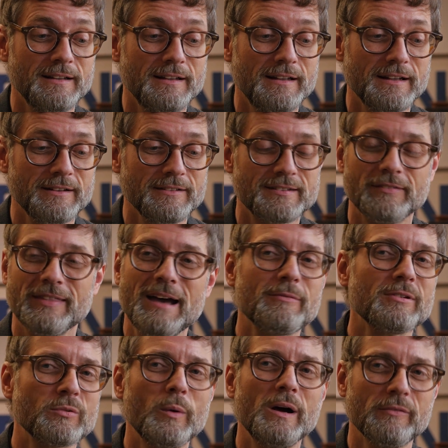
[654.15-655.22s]
you know, so that
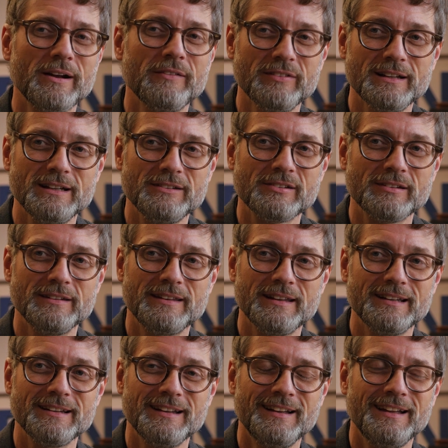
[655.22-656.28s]
was one revelation,
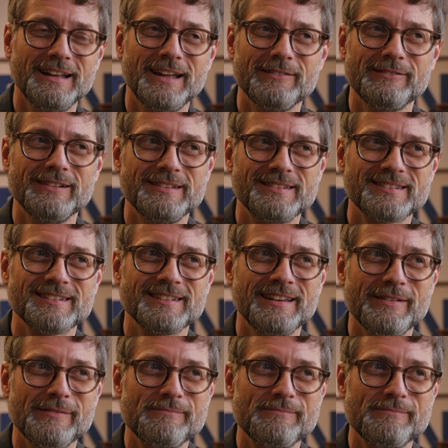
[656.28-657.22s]
that it was